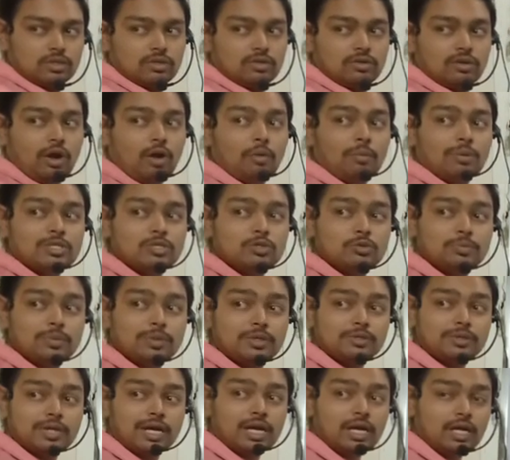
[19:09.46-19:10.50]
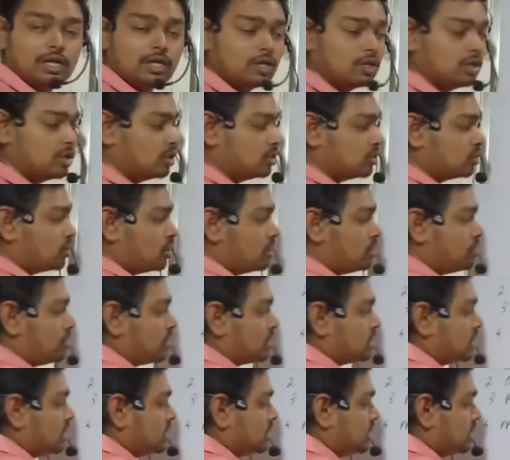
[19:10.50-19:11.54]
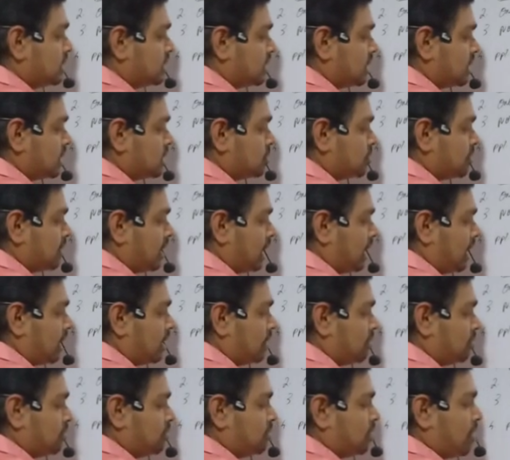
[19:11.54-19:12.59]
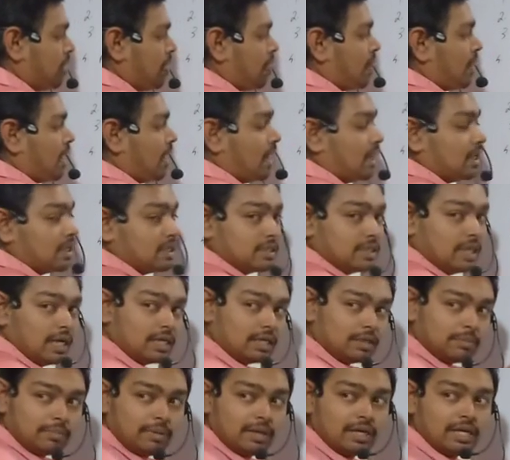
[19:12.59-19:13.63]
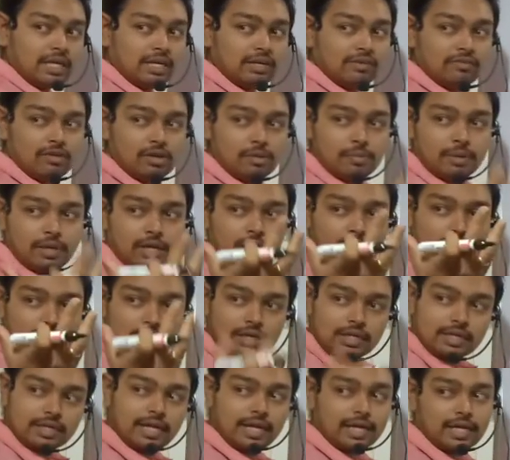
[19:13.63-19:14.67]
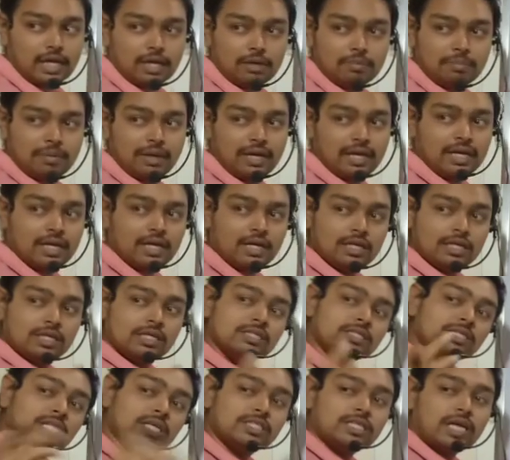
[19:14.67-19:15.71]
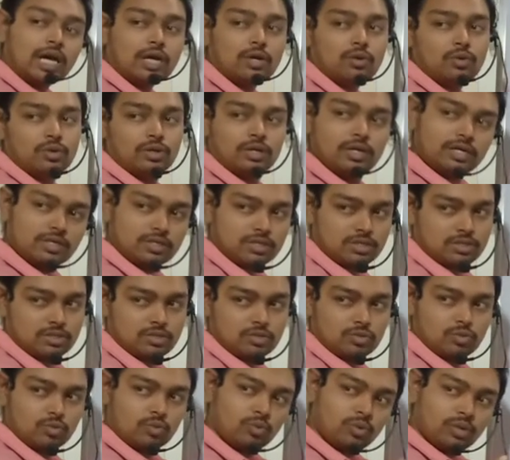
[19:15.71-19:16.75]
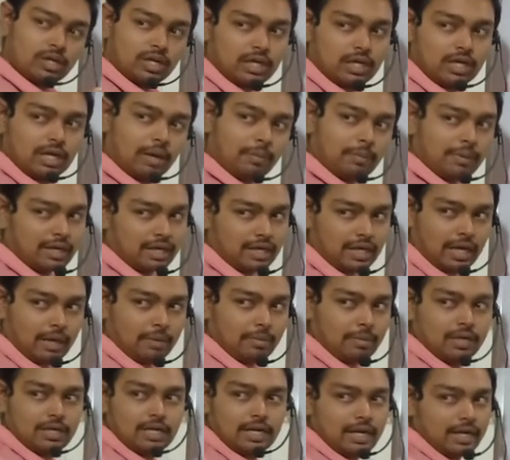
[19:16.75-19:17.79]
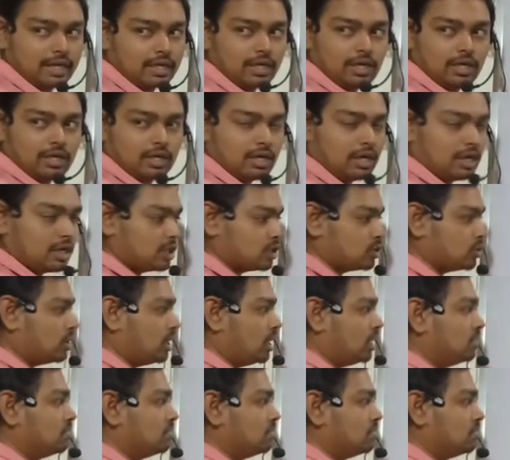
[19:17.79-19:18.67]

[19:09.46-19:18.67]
How much you pay? 12% interest per annum, and that money will be taken by the shareholders who will come and claim it later. Understood?